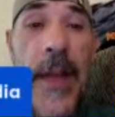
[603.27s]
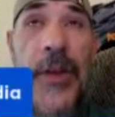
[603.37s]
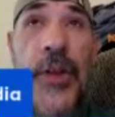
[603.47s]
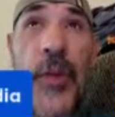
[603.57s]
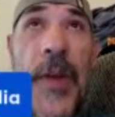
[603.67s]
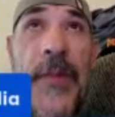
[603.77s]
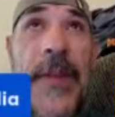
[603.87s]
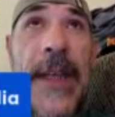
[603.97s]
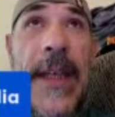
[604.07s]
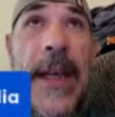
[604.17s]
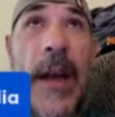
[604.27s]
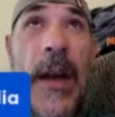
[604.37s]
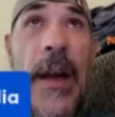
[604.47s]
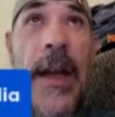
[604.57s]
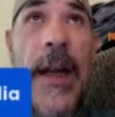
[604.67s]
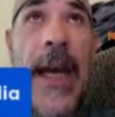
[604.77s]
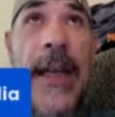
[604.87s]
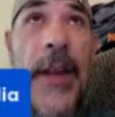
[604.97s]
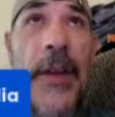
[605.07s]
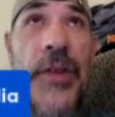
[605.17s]
another 250 another
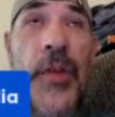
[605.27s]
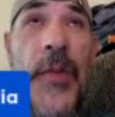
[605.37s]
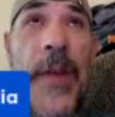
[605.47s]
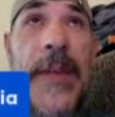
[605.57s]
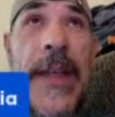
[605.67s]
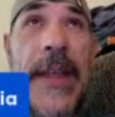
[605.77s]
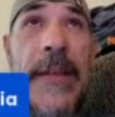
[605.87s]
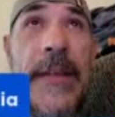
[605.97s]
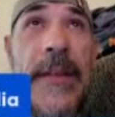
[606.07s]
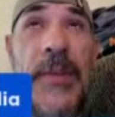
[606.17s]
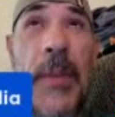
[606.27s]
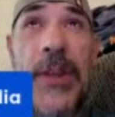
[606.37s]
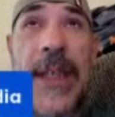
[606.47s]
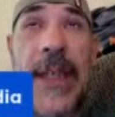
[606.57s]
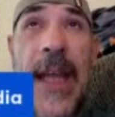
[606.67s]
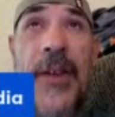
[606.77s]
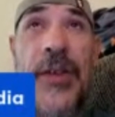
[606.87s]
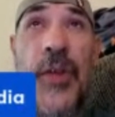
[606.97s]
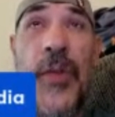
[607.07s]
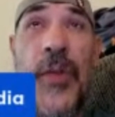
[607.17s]
250 and supposed to get
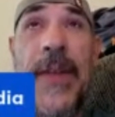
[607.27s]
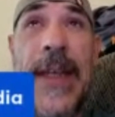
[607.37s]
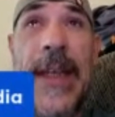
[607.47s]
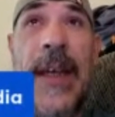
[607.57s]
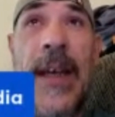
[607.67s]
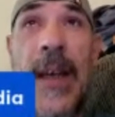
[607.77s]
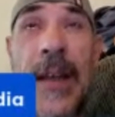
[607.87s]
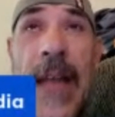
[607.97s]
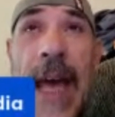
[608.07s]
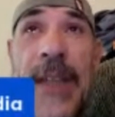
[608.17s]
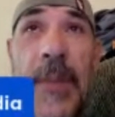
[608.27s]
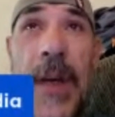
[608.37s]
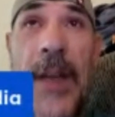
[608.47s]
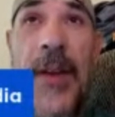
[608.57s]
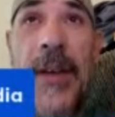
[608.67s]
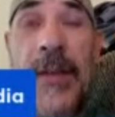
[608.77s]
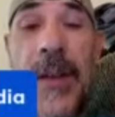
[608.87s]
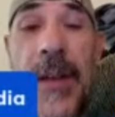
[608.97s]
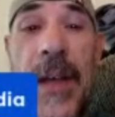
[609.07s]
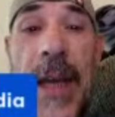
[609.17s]
another 250 last month.
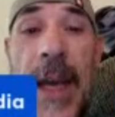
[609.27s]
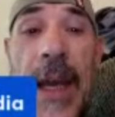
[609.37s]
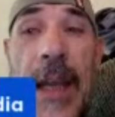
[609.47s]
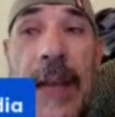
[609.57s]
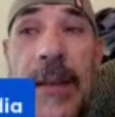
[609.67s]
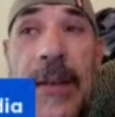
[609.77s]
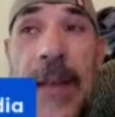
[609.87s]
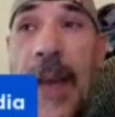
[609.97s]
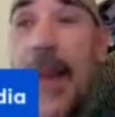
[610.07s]
And yeah,